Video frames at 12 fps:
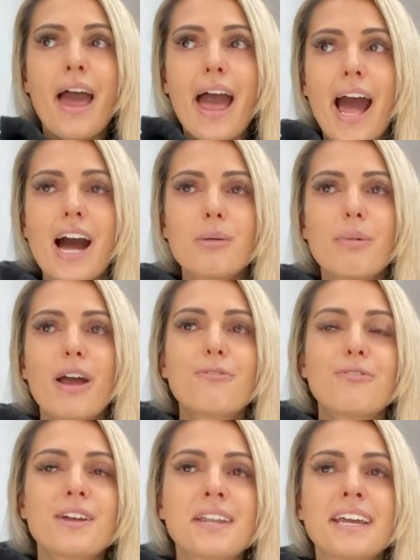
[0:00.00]
How am I
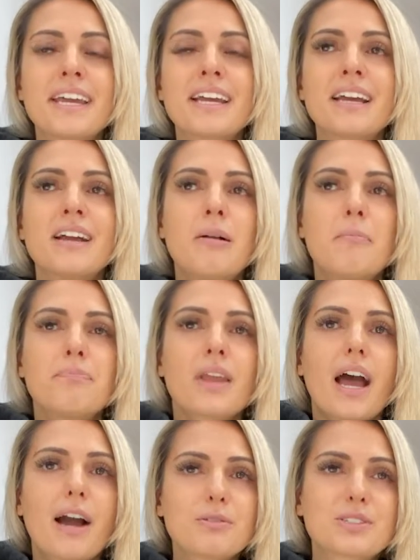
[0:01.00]
feeling?
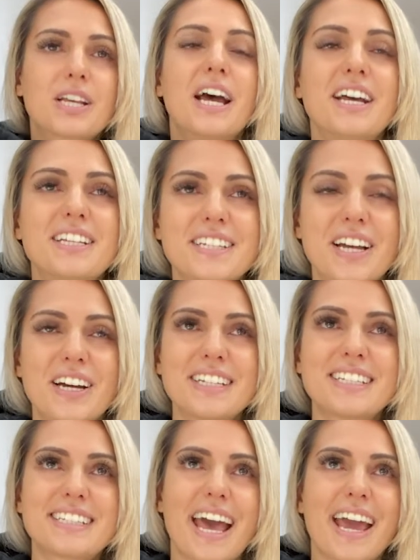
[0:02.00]
I was just
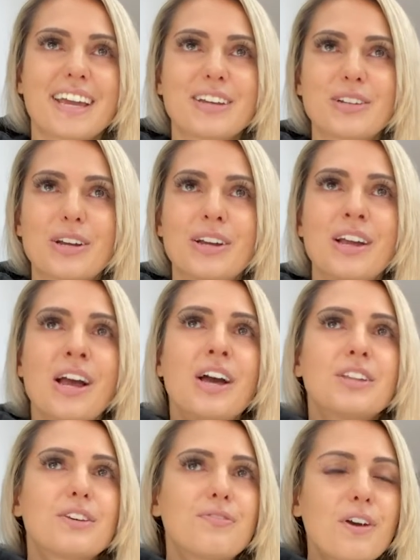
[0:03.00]
gonna say, you know,
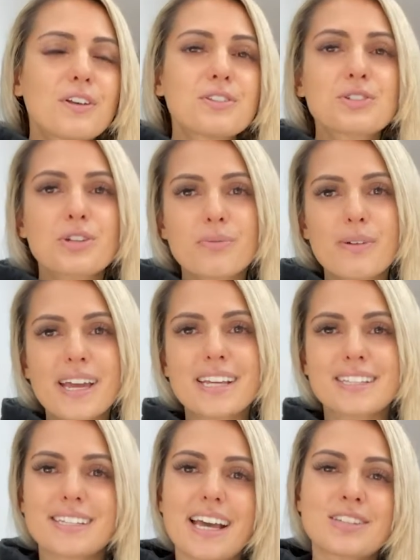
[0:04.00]
the first 2
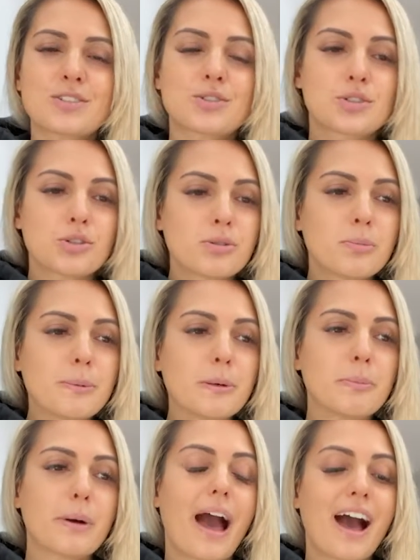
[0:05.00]
weeks, yes,
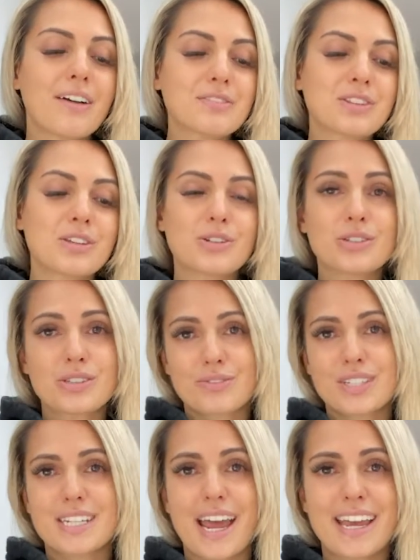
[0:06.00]
doable, but after the news of
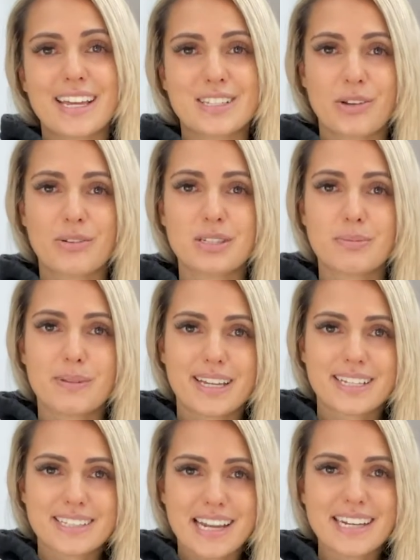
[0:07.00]
today, it's going to be
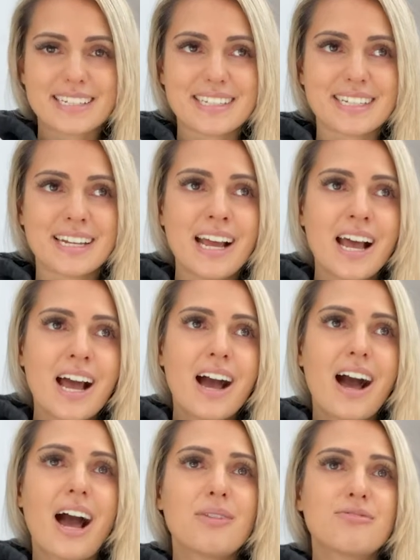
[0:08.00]
extended.
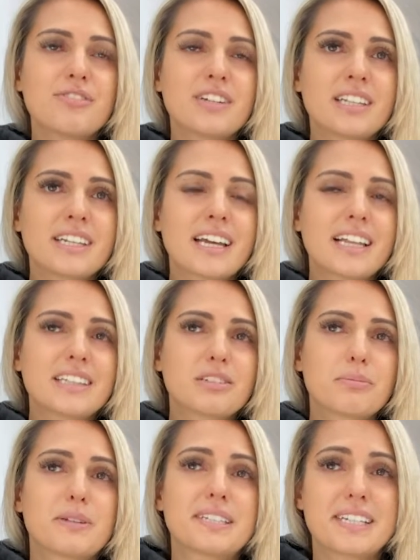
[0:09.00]
I'm feeling a
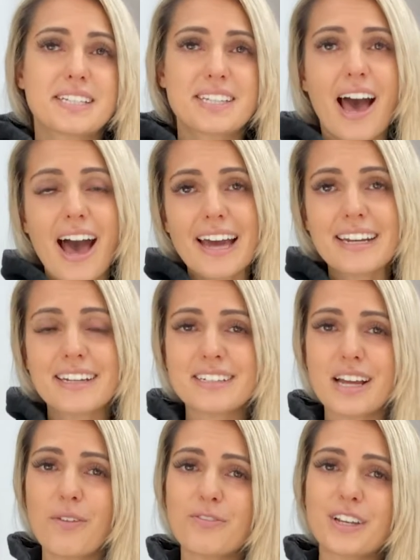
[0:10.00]
little bit
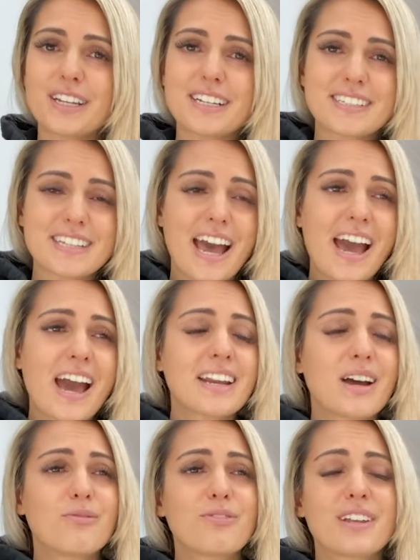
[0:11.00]
disheartened. I'm feeling
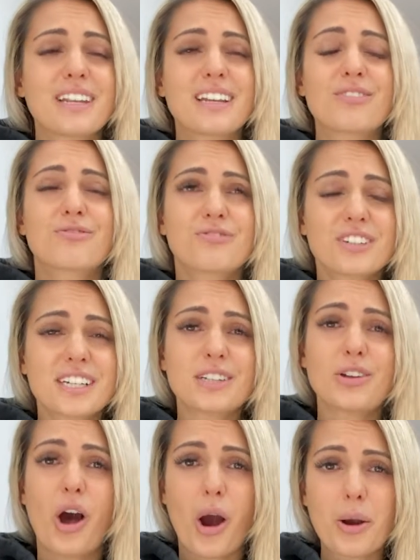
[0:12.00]
sad. I'm feeling
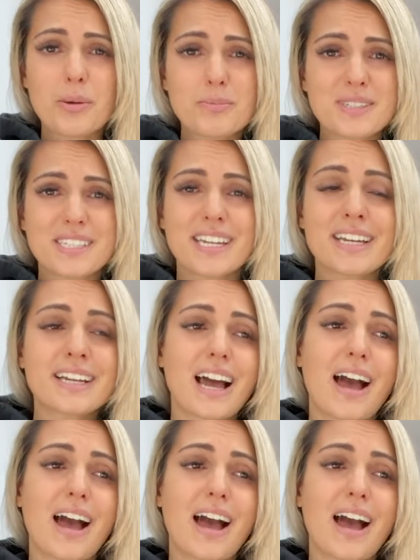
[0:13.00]
freaking homesick.